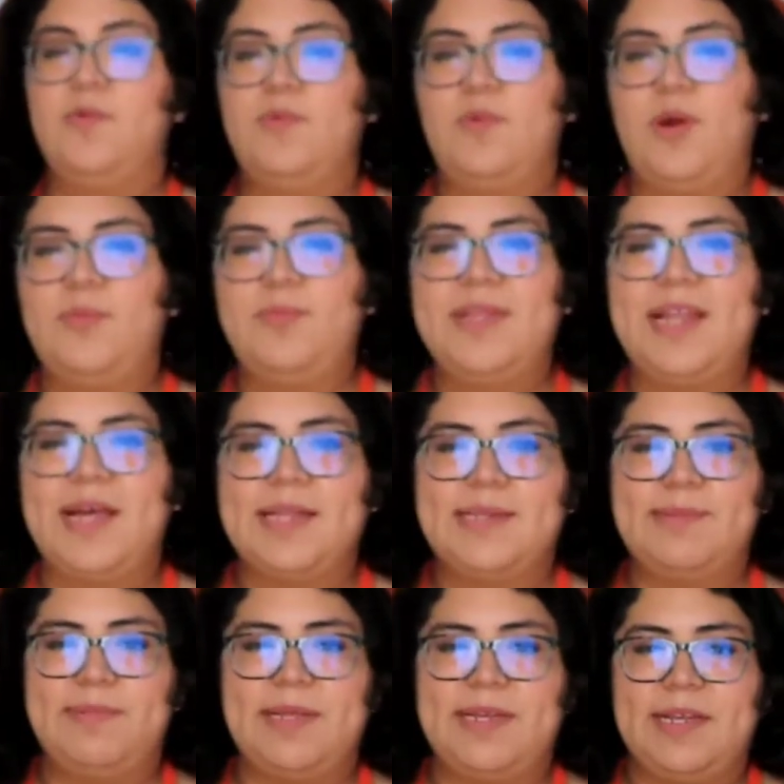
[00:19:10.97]
Roman has
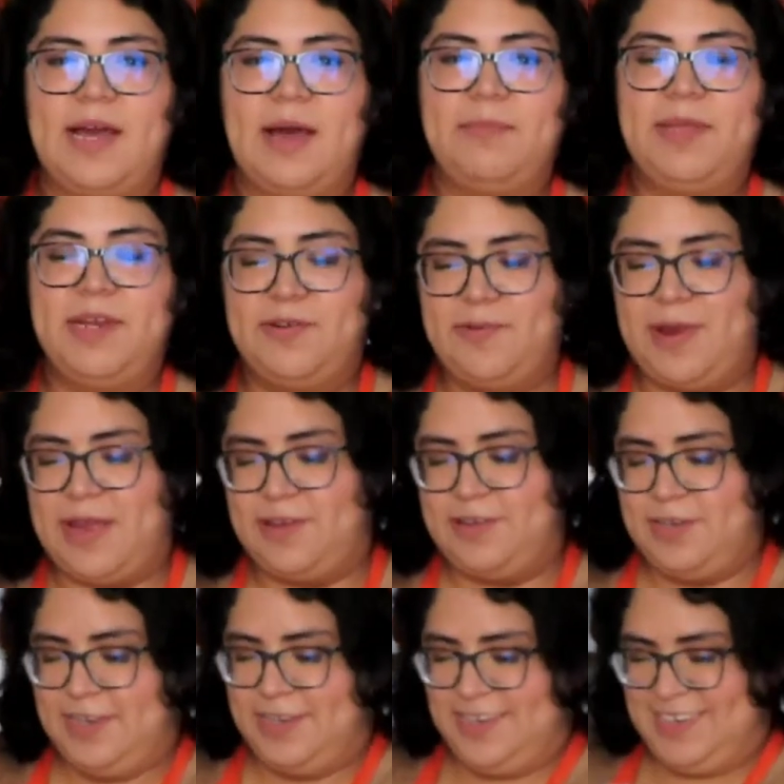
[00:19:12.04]
been coming
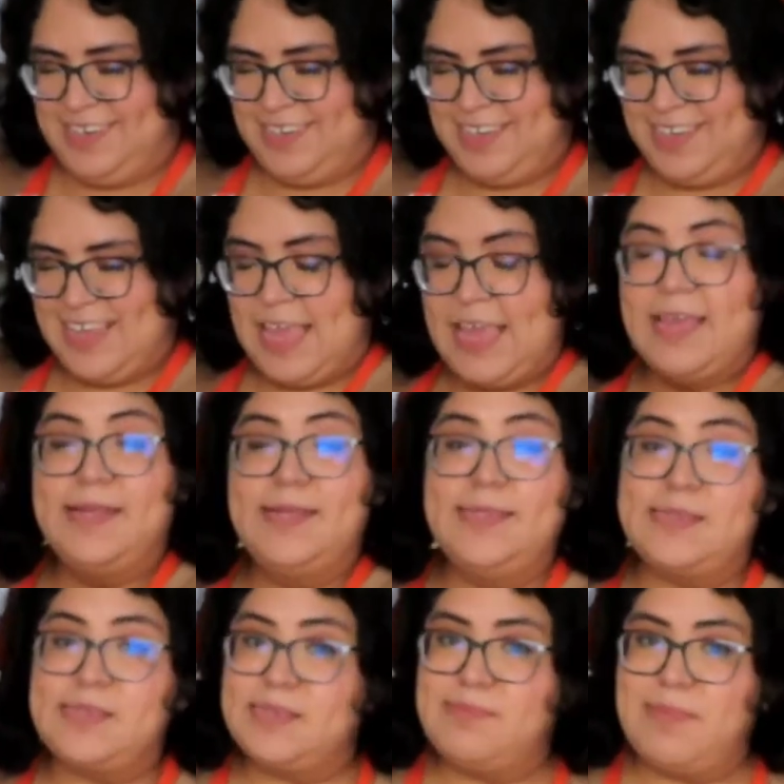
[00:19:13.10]
around.
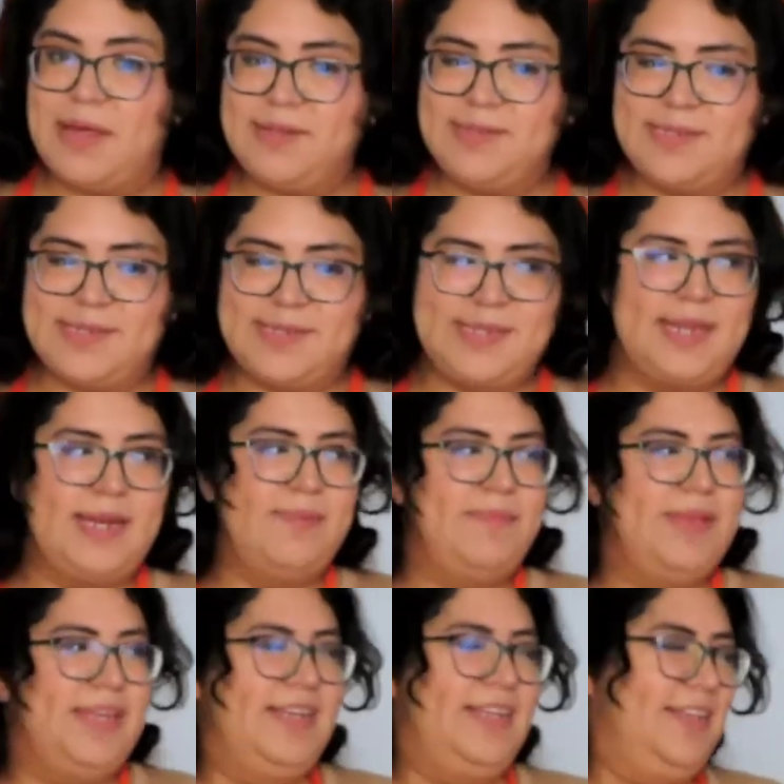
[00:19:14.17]
He smells the
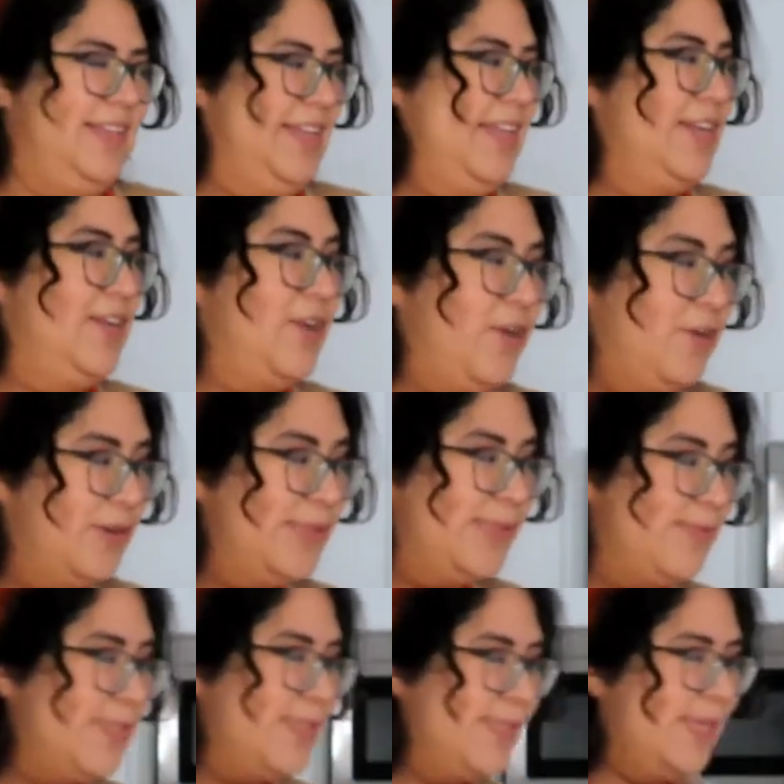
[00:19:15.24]
cinnamon. He
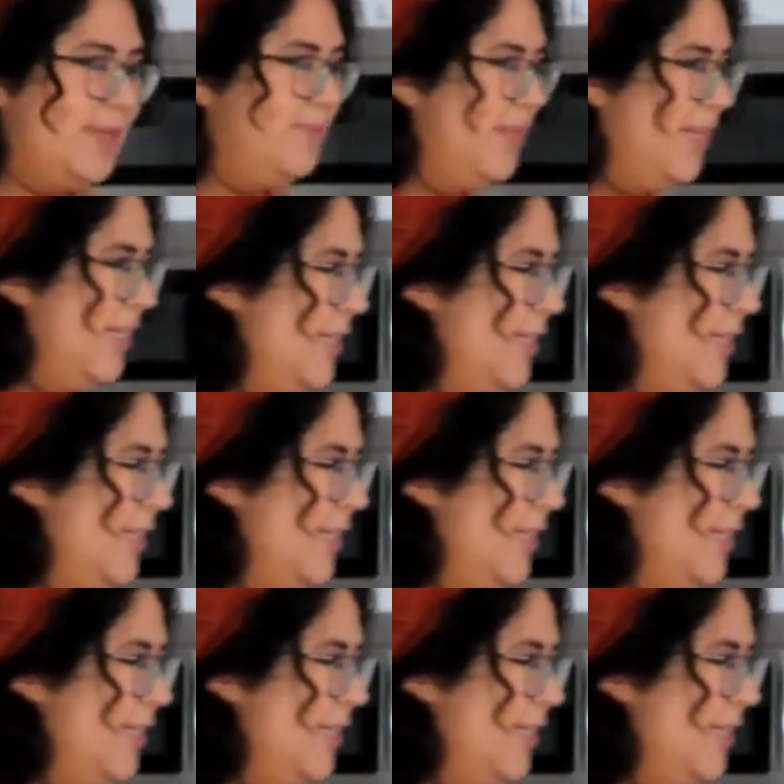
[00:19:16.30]
knows what cinnamon